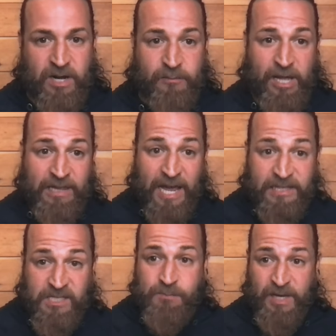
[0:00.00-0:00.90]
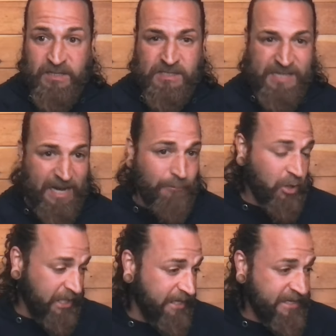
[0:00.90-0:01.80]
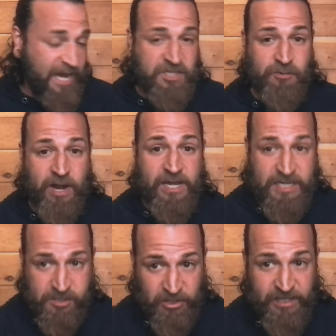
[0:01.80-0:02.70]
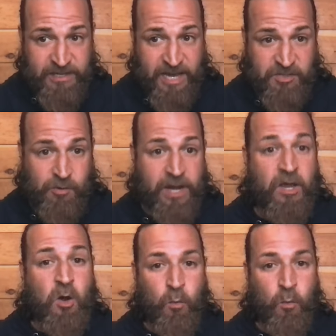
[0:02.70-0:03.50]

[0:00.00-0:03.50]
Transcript: Anyway, I like this because right. it's like I'm looking at the x ray, he's looking at the x ray.